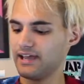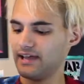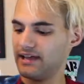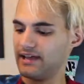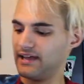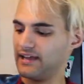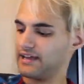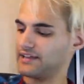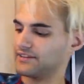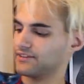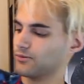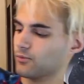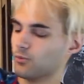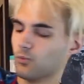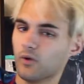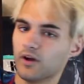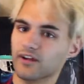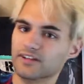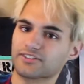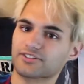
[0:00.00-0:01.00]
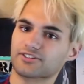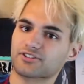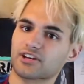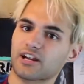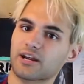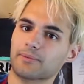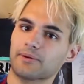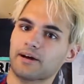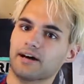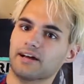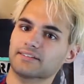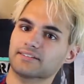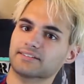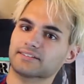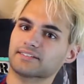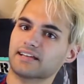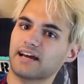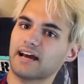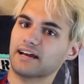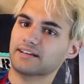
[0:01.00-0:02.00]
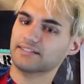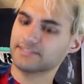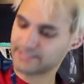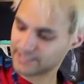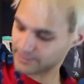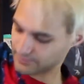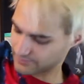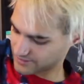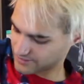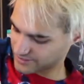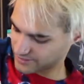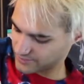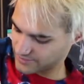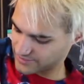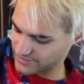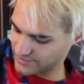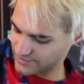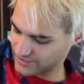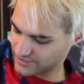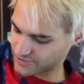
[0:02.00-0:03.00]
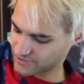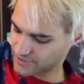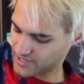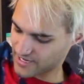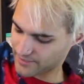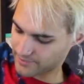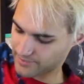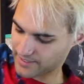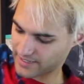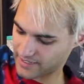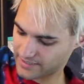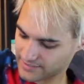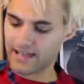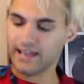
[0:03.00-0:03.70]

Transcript: and the white stripe on the side, similar to Adidas track pant.